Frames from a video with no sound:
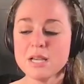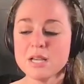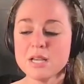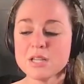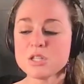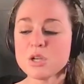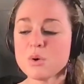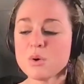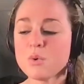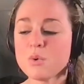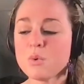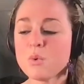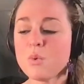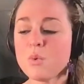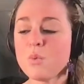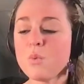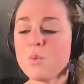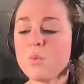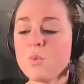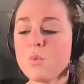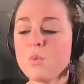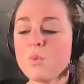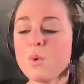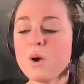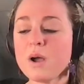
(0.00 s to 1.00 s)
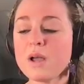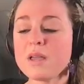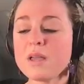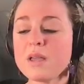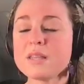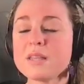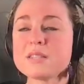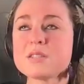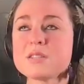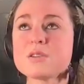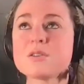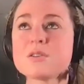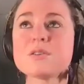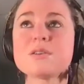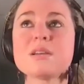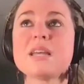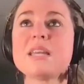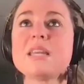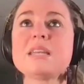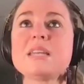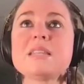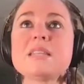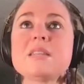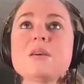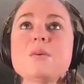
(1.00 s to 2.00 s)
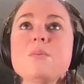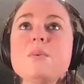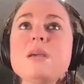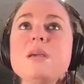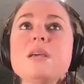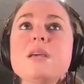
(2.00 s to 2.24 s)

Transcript: So what, is there anything that we